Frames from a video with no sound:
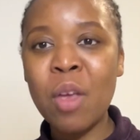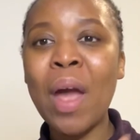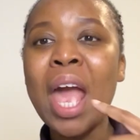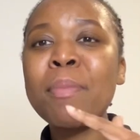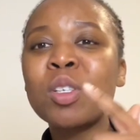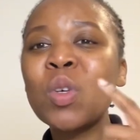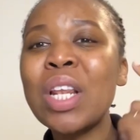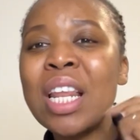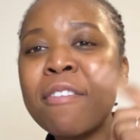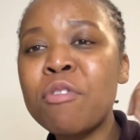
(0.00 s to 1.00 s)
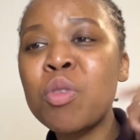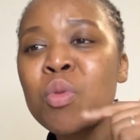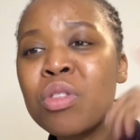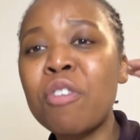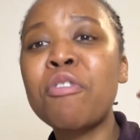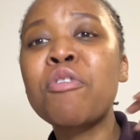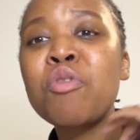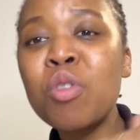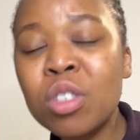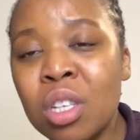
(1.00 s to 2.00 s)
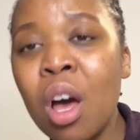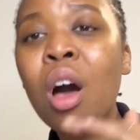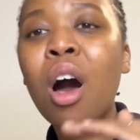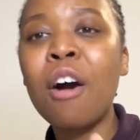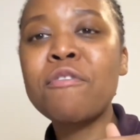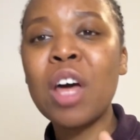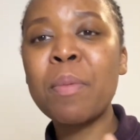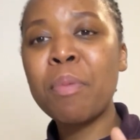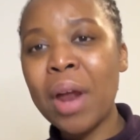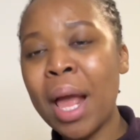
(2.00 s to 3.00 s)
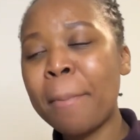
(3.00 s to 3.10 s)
You're able to live through the fruit of that prayer.